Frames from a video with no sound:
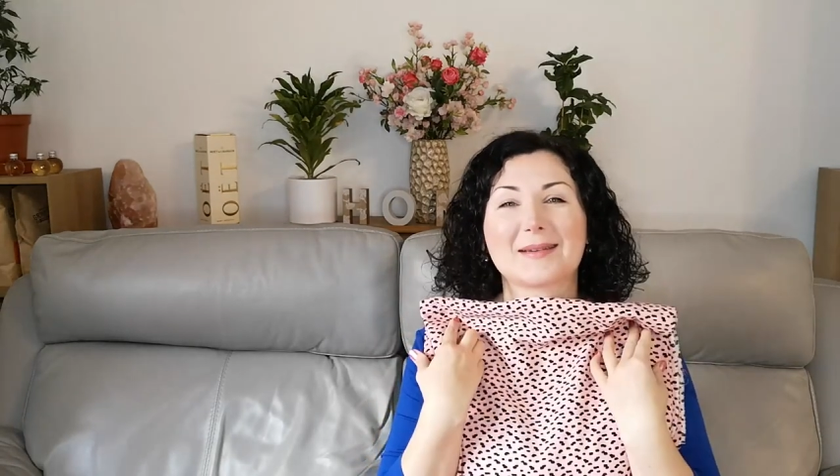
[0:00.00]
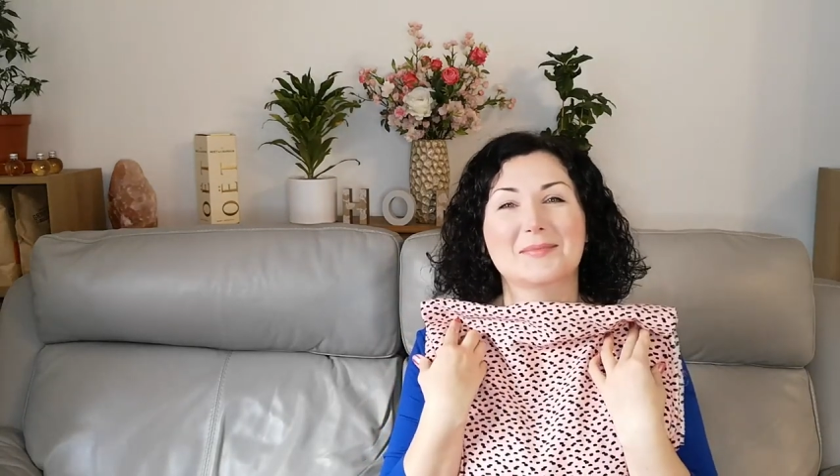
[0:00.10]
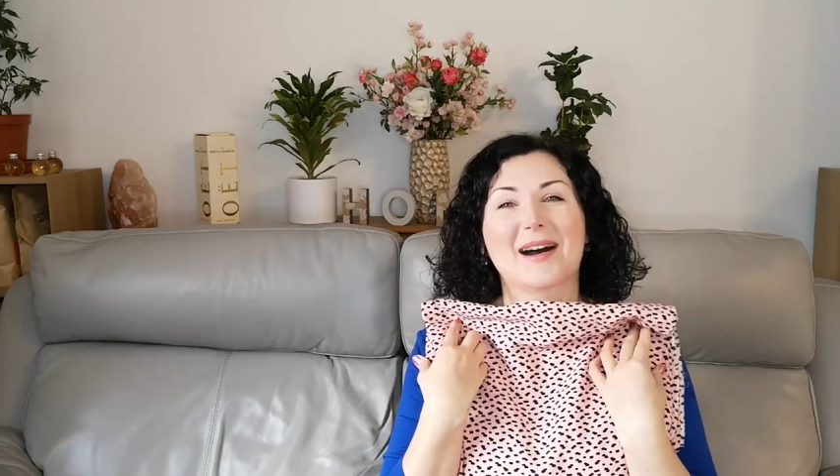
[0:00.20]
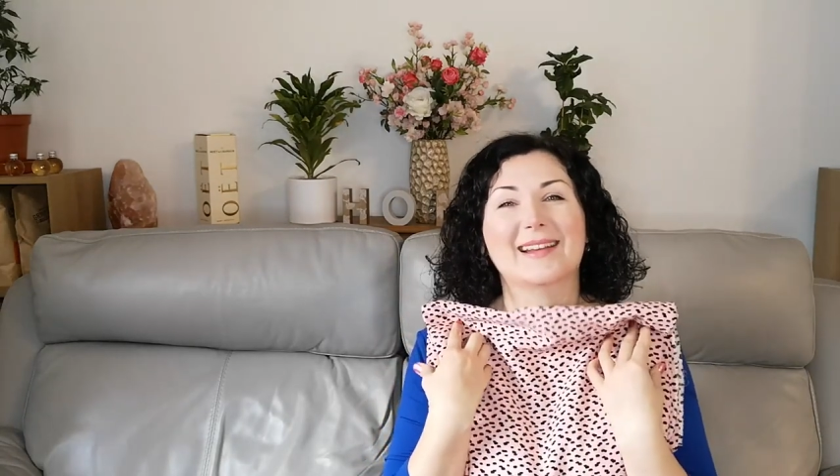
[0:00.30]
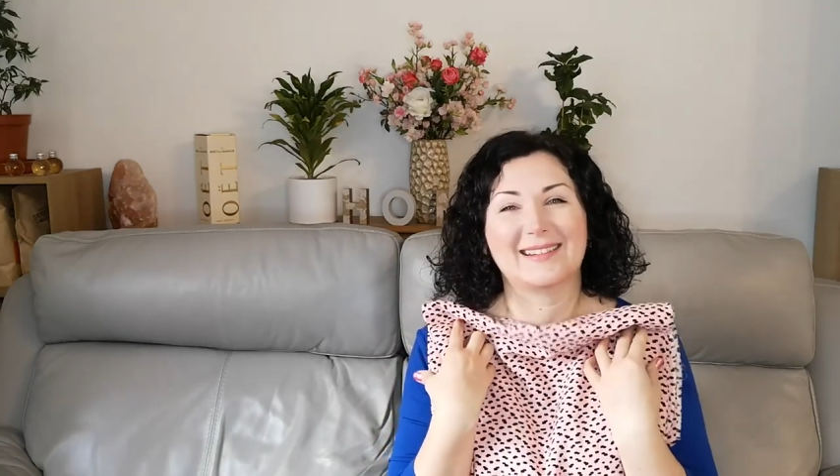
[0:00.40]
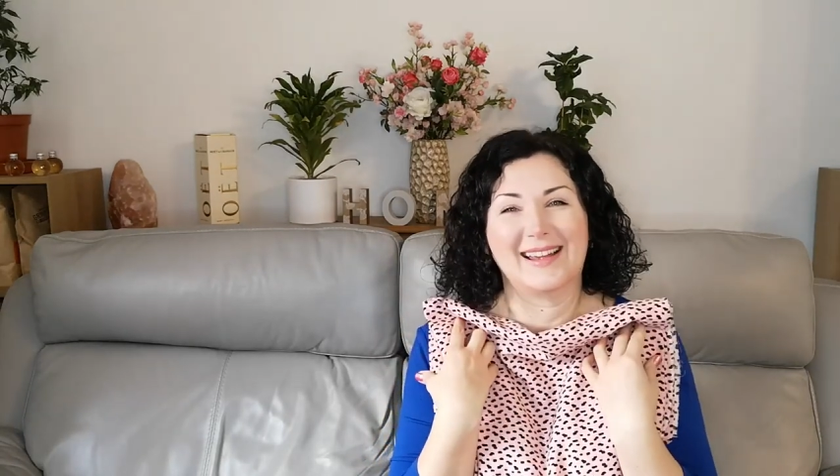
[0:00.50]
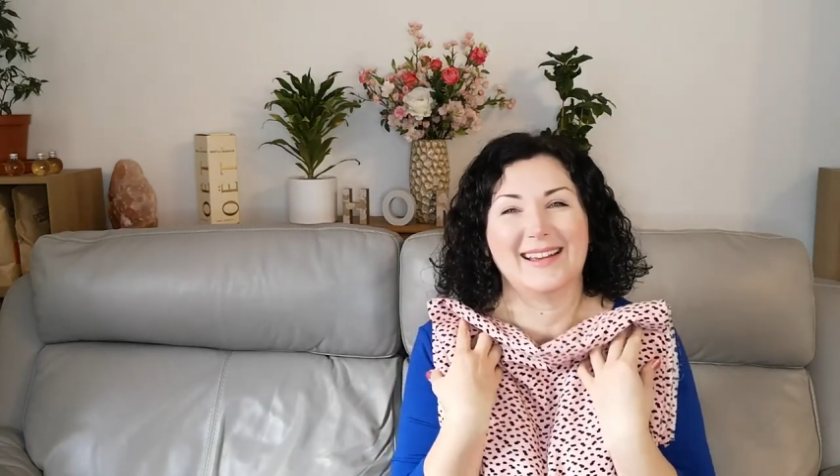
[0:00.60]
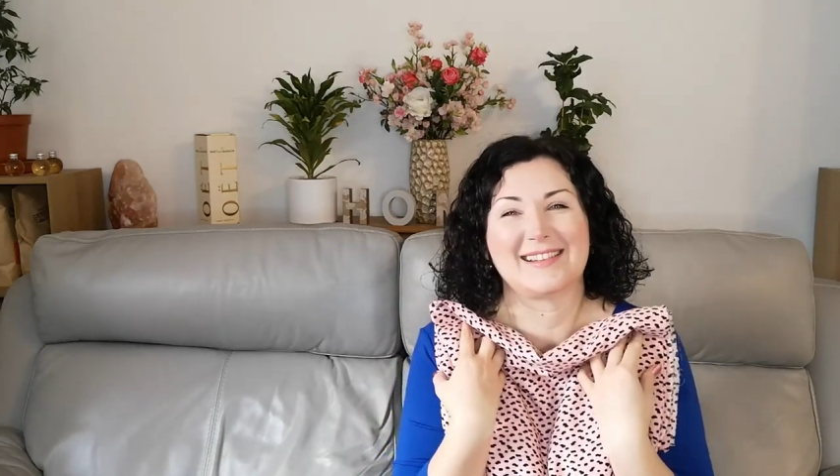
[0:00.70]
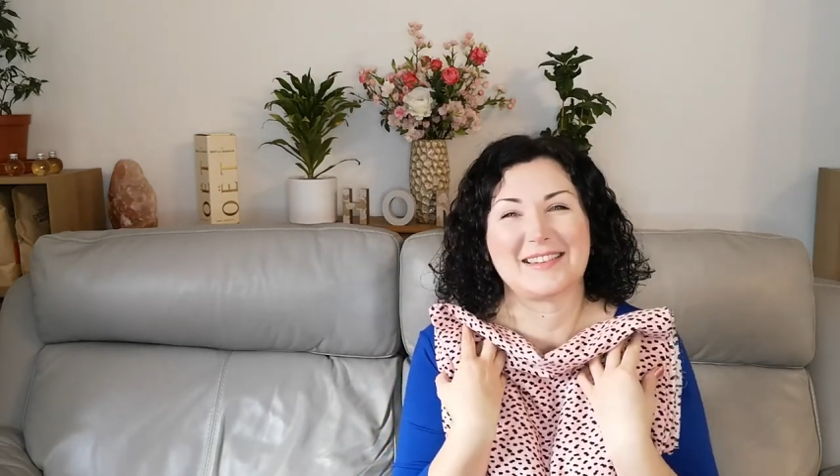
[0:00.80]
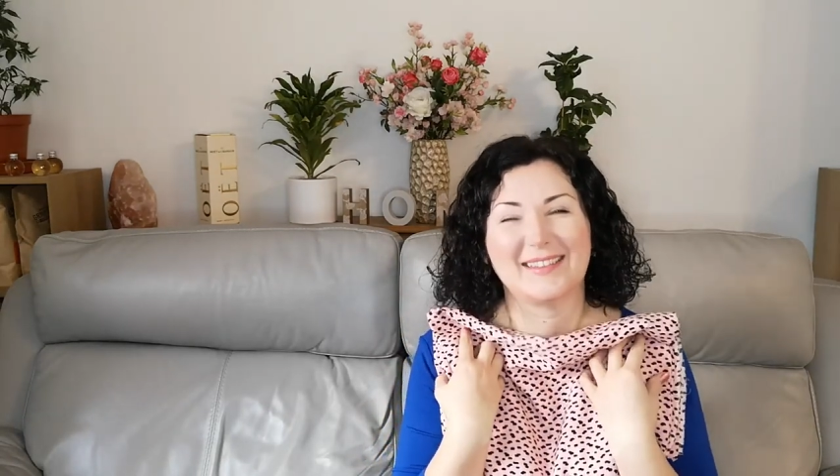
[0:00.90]
a bite
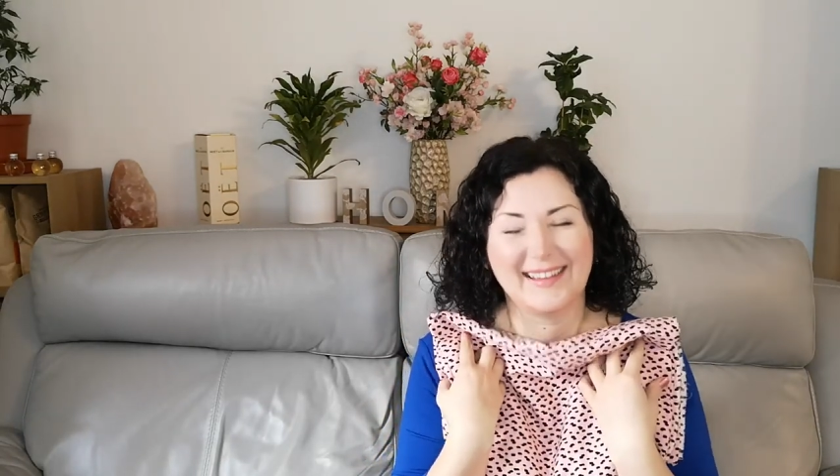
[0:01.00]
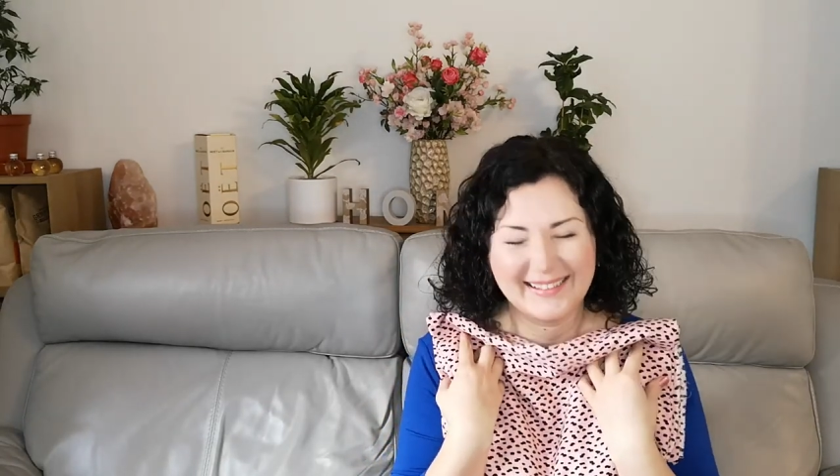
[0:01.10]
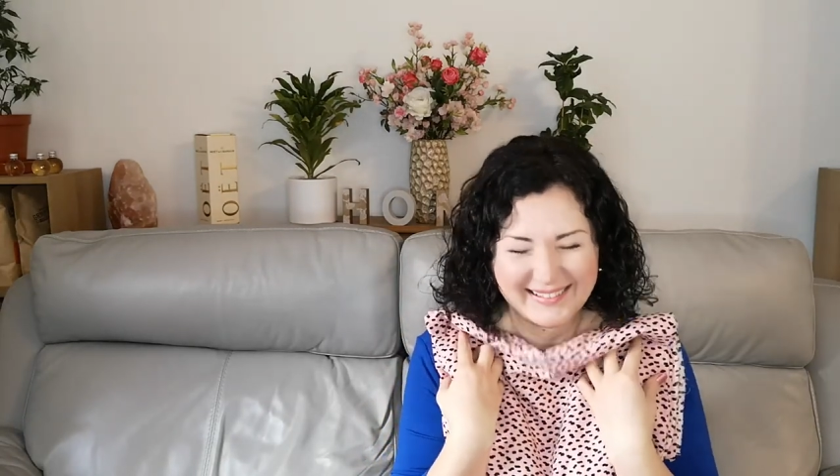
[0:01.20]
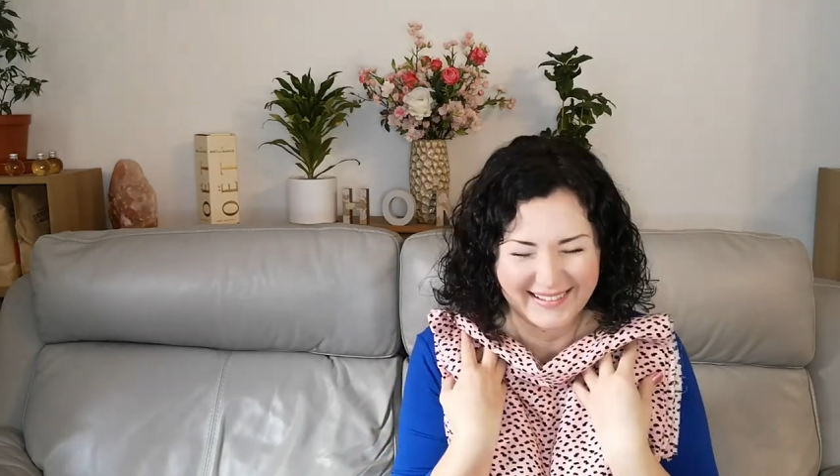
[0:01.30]
out of it.